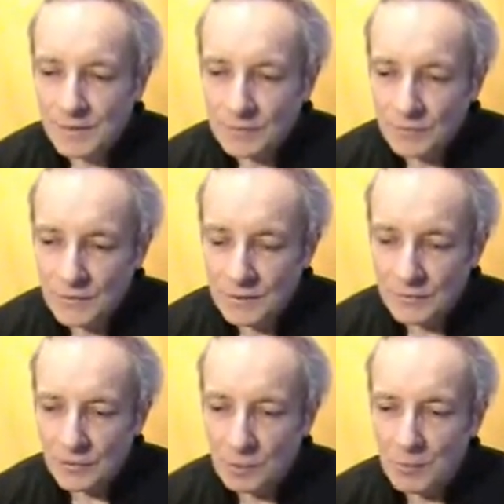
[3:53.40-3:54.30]
I don't think
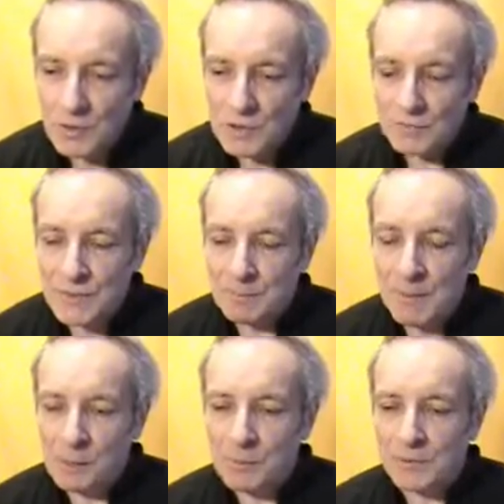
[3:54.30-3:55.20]
it's got much of a
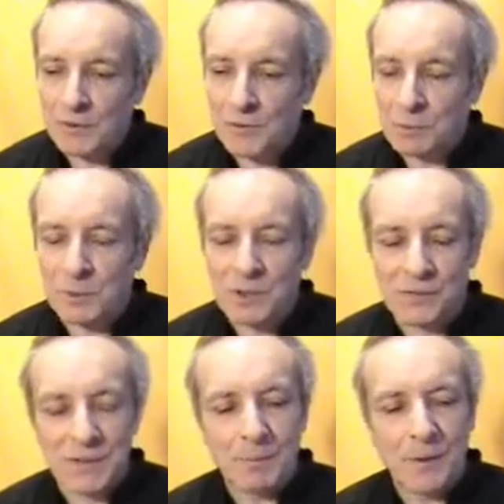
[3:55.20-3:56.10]
smell, but it's got a bit
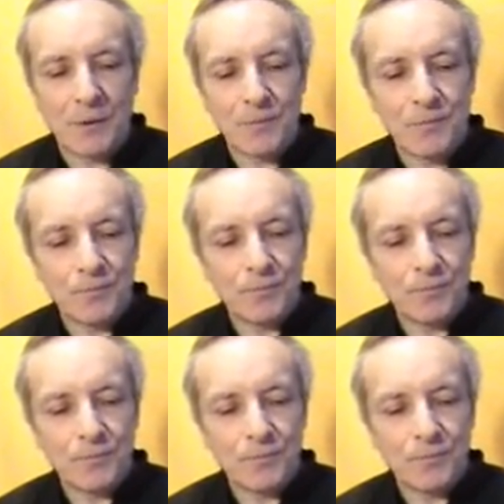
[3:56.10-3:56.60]
of a smell.